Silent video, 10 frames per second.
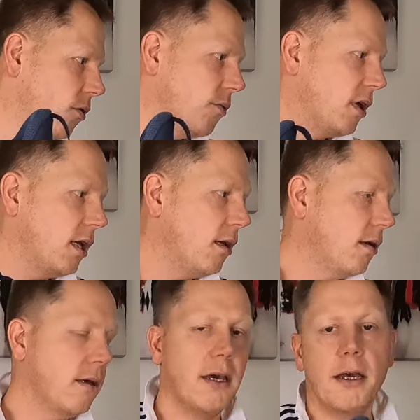on the
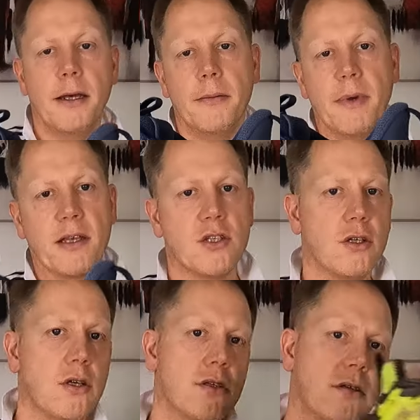
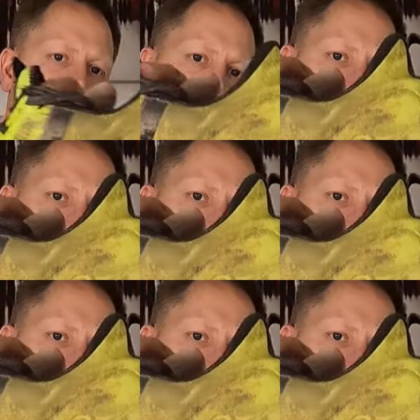Xodus.